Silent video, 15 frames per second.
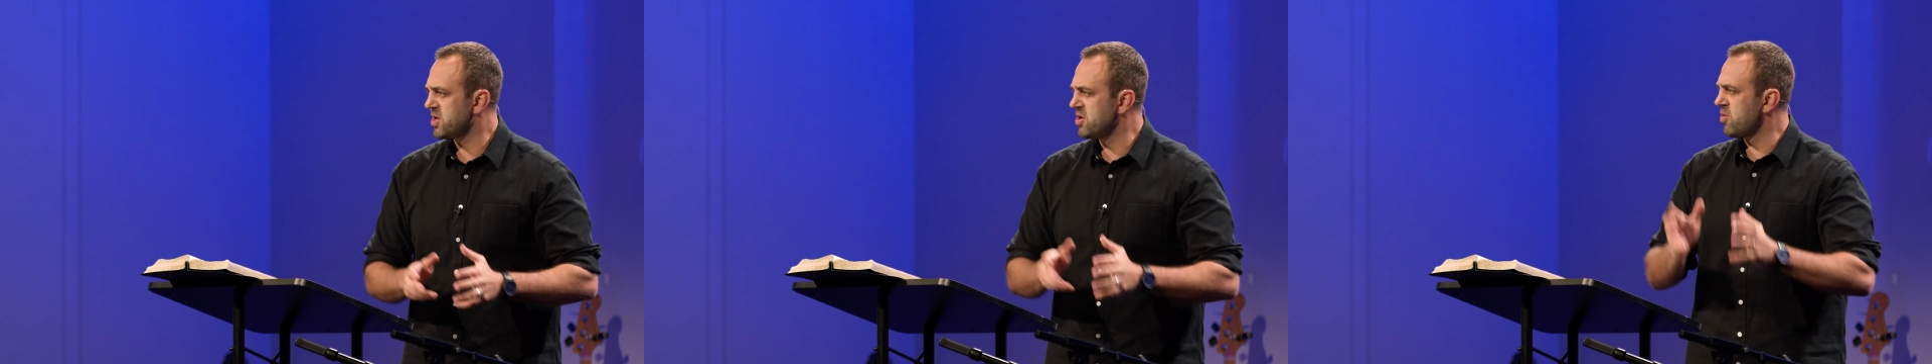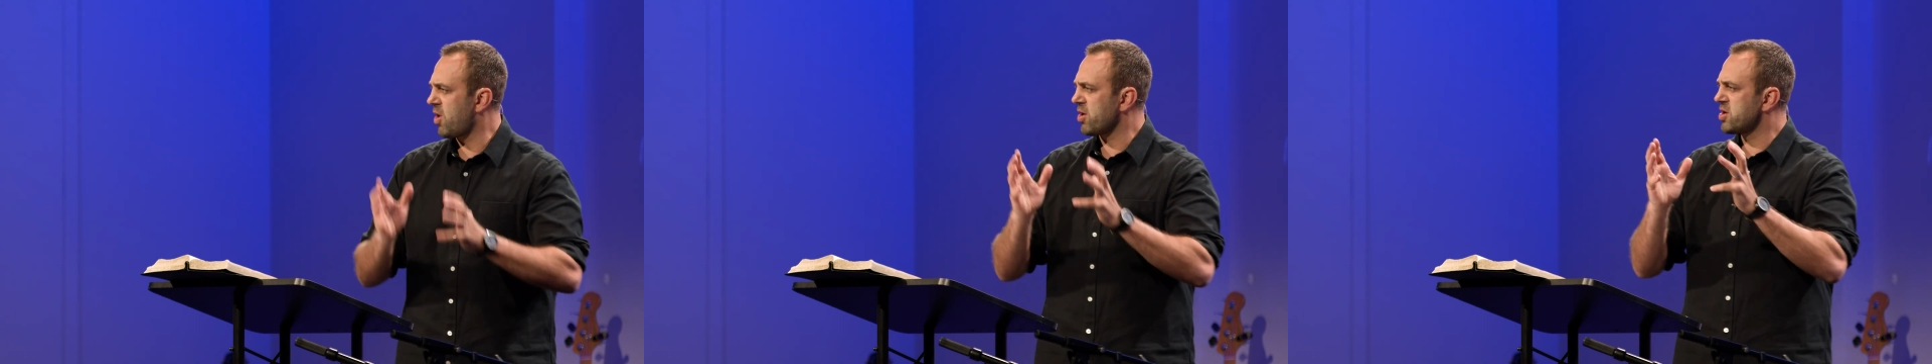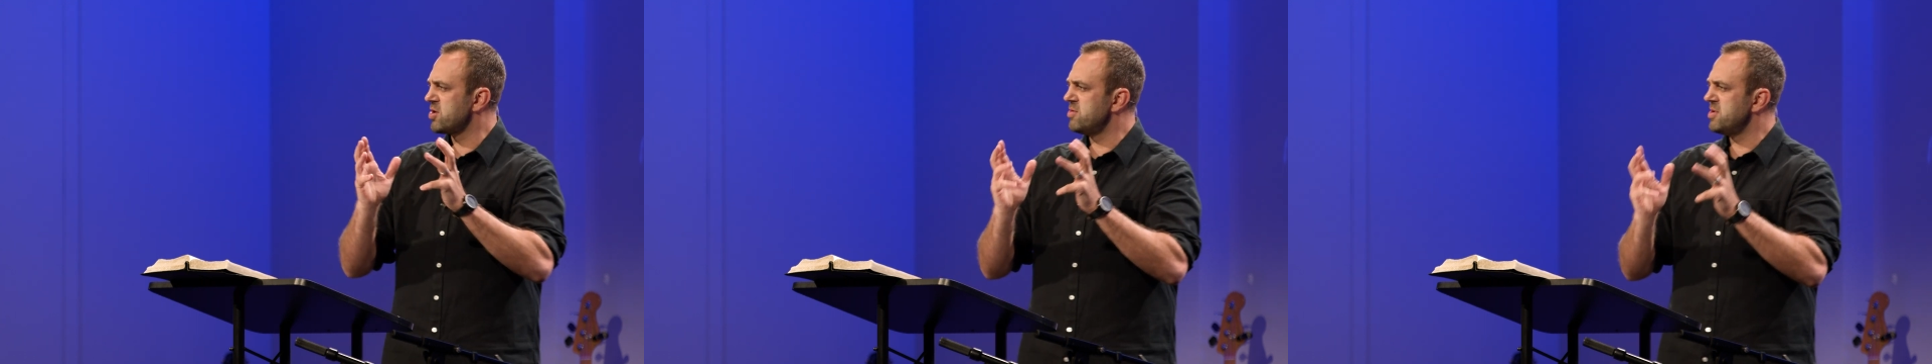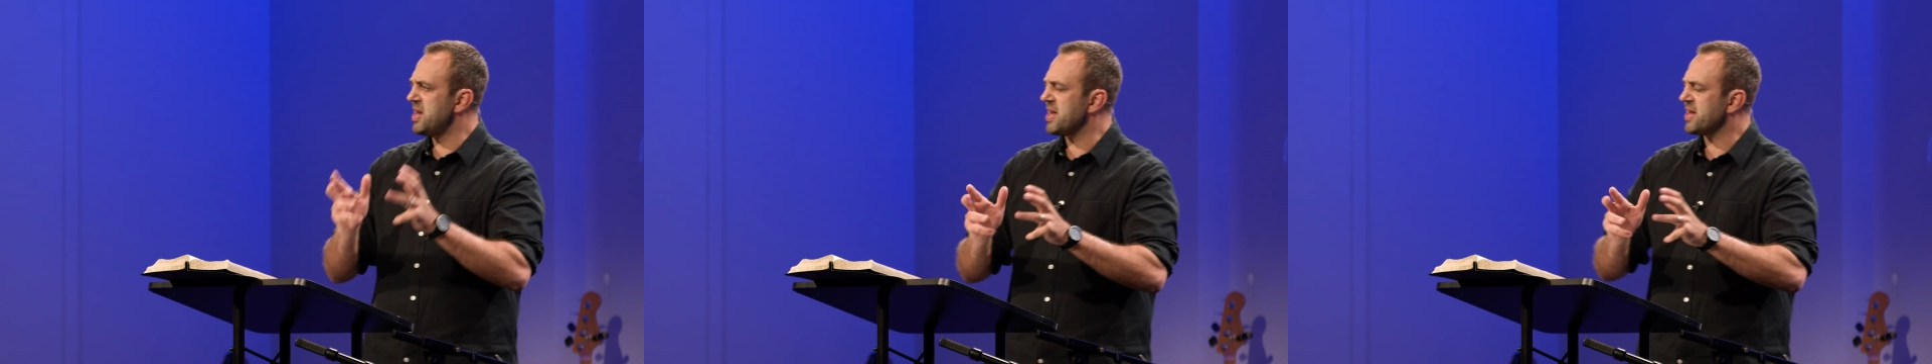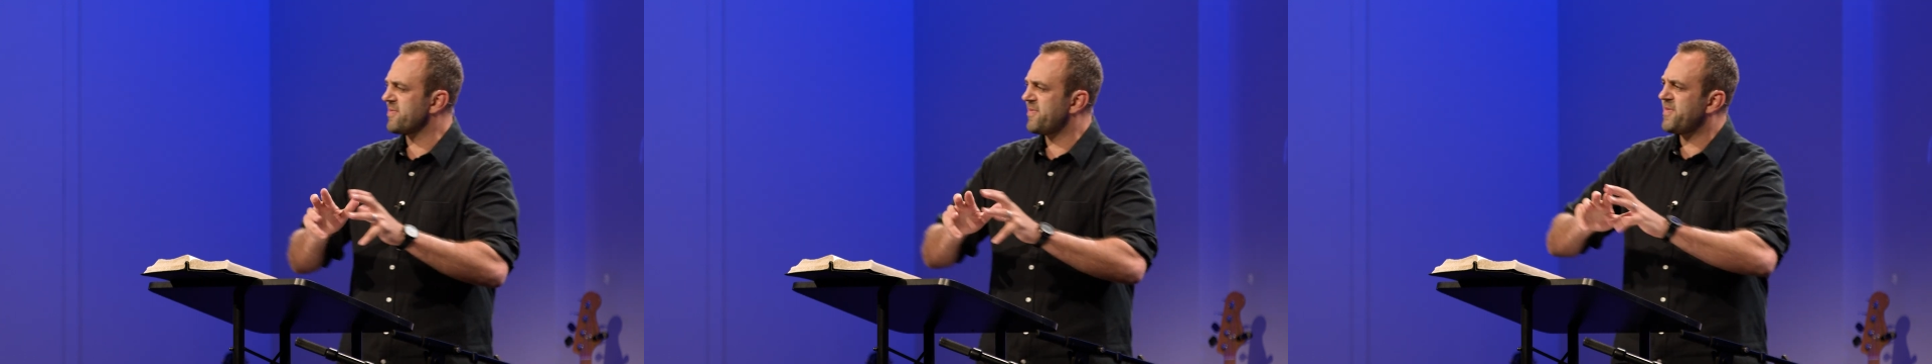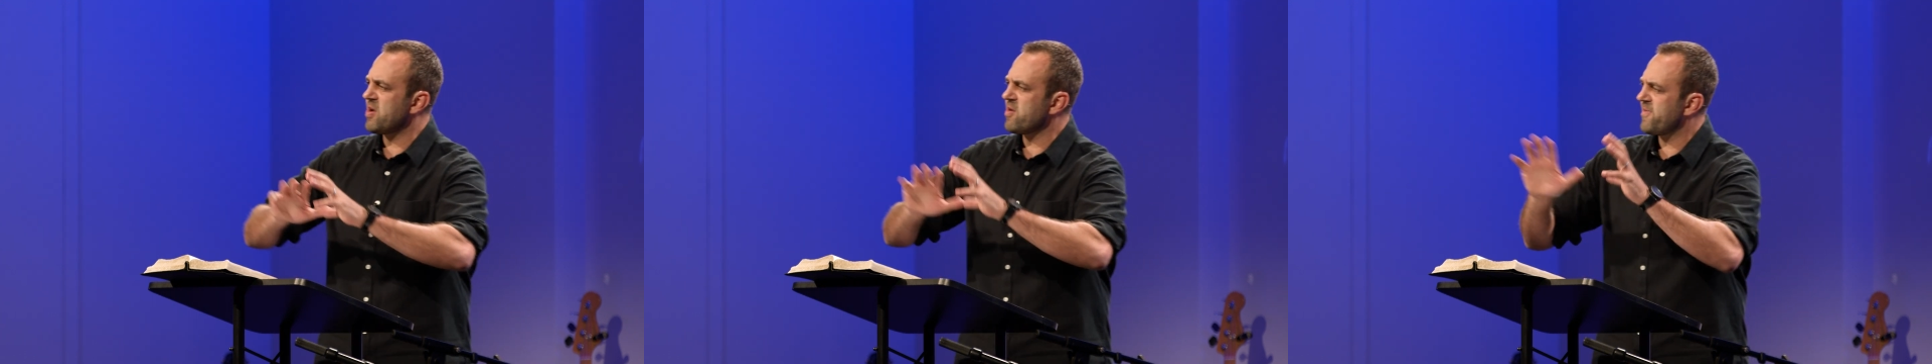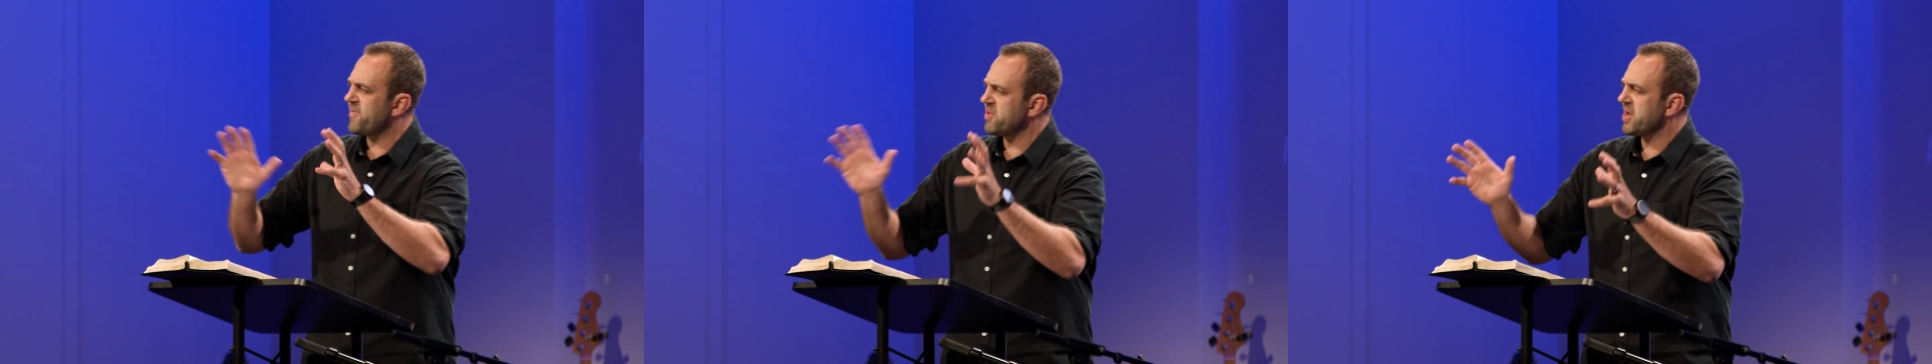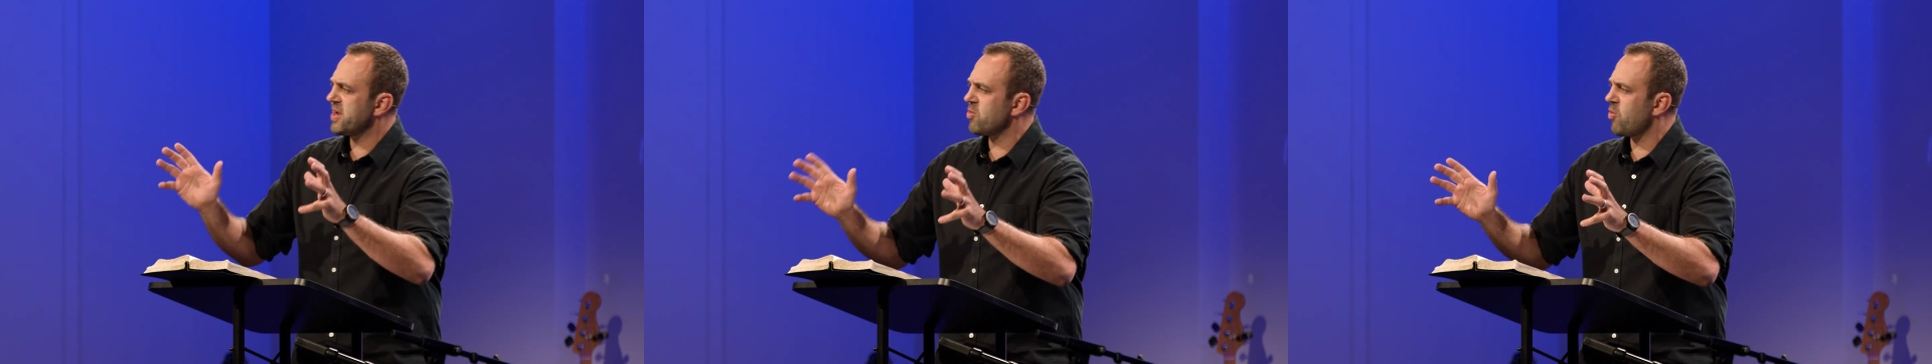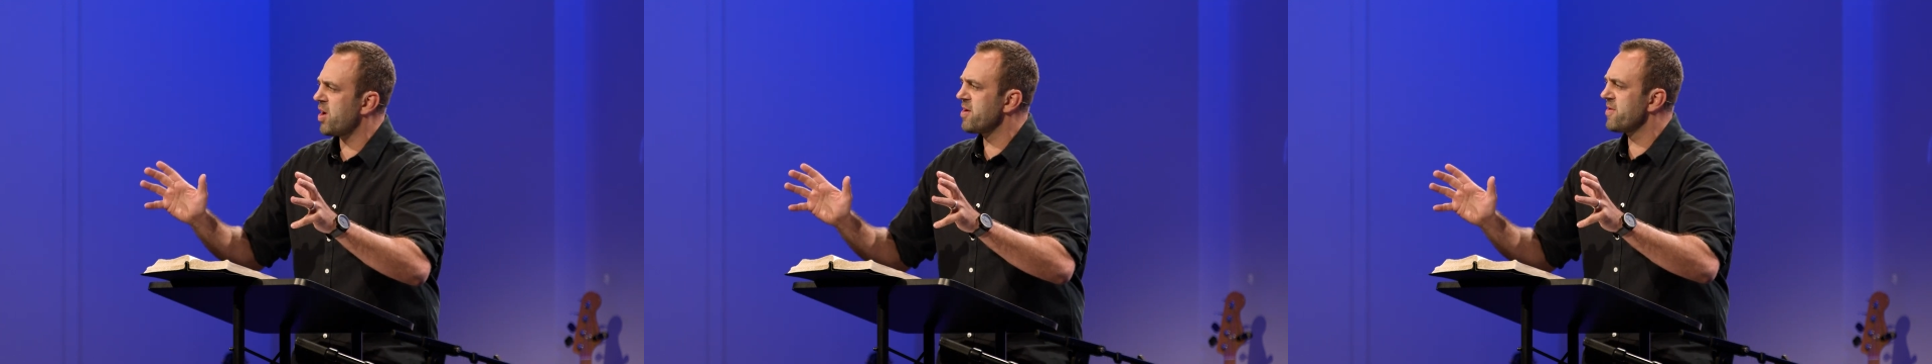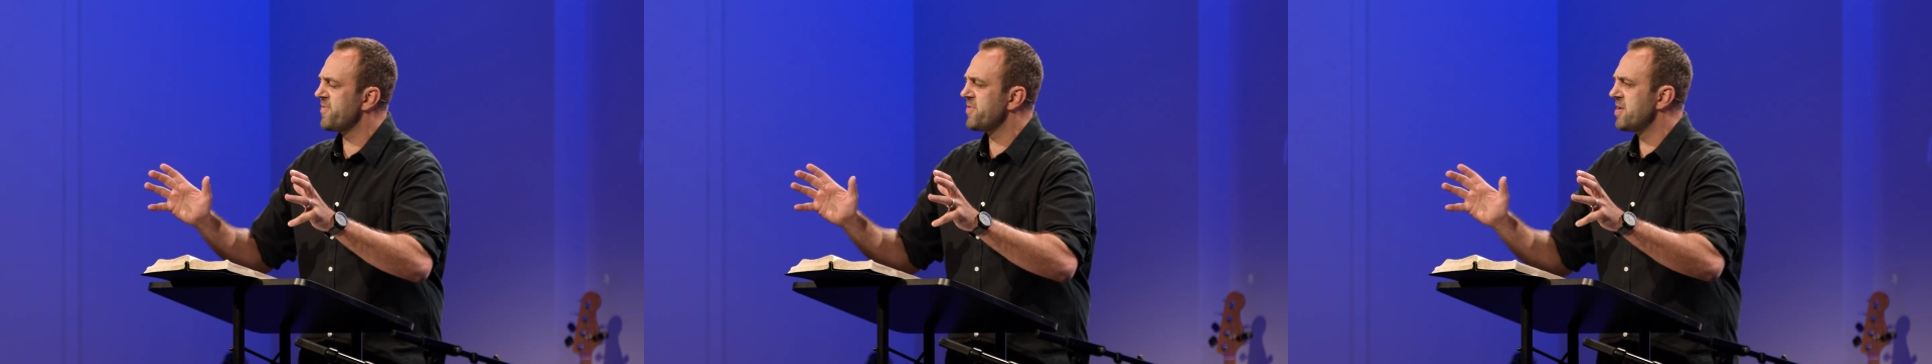You are unique, fearfully and
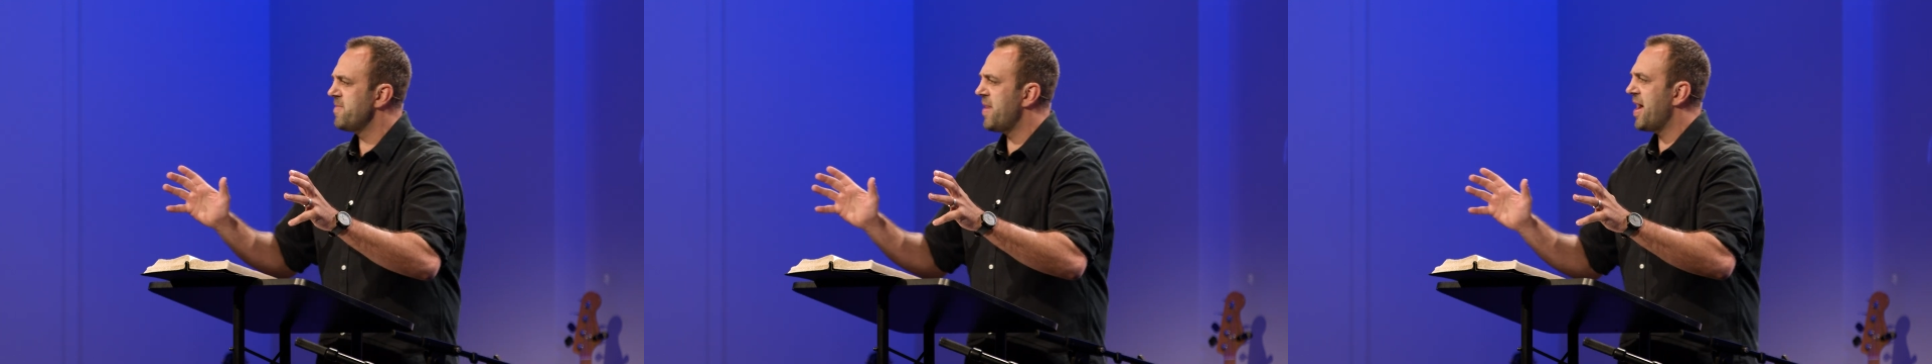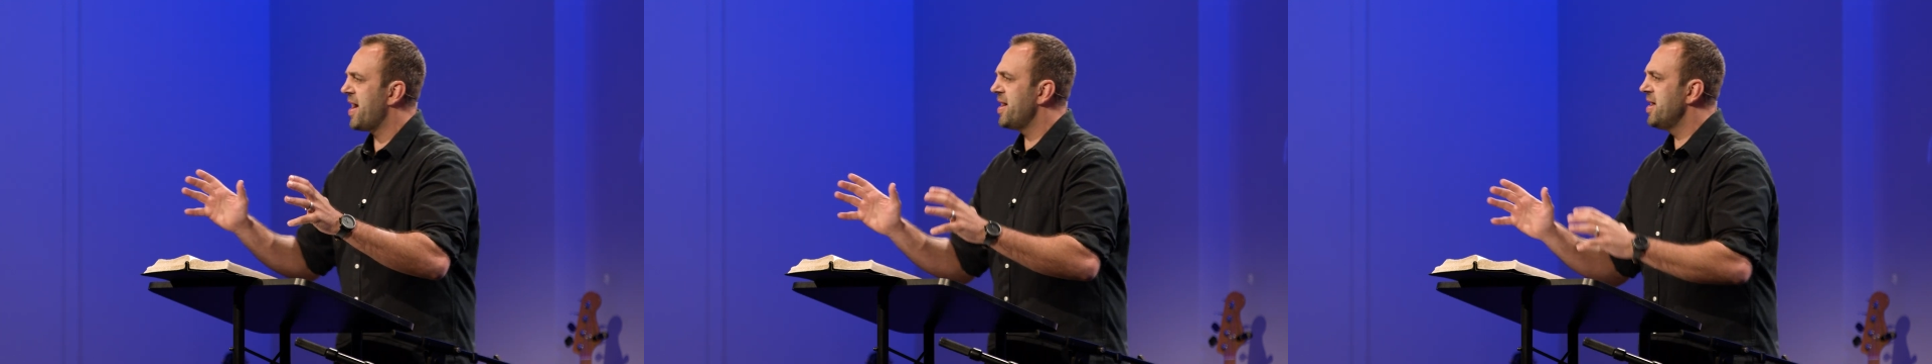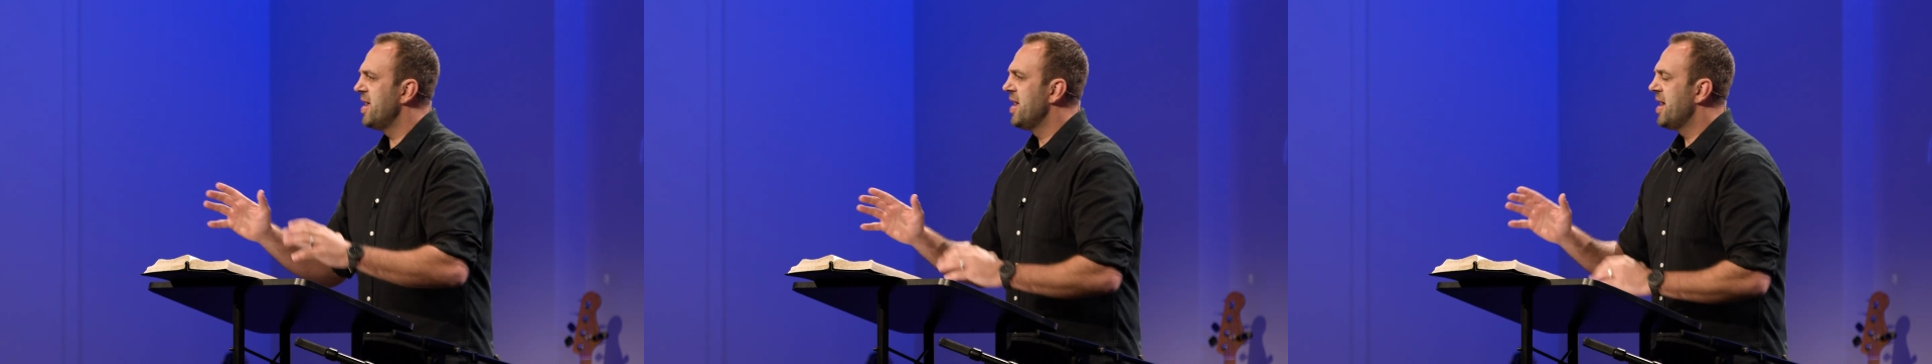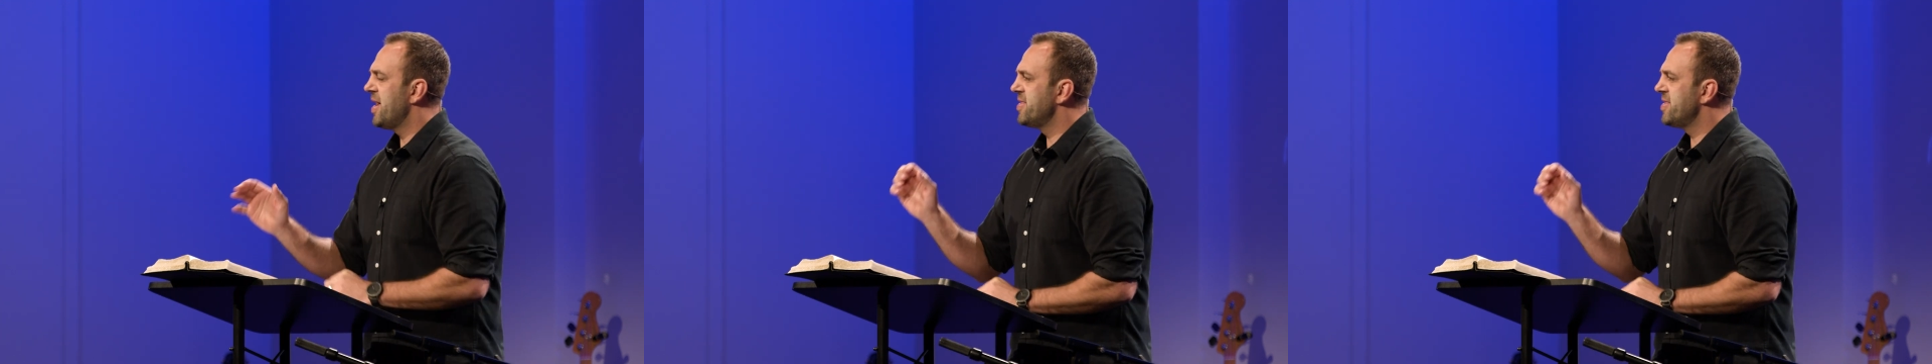wonderfully made.